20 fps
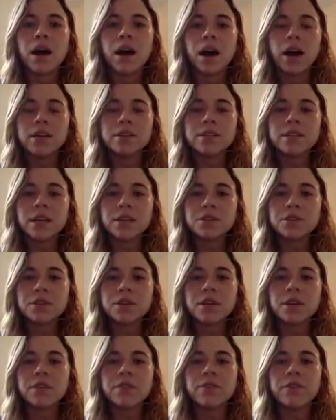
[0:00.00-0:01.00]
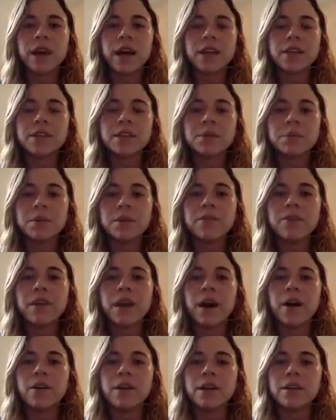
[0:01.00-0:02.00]
Unsaturated fats can be
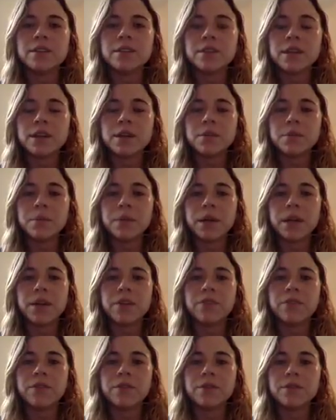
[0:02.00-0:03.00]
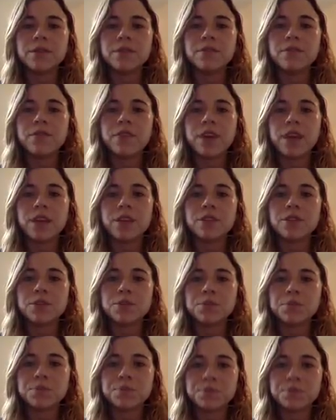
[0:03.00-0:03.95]
found in certain plant foods and fish.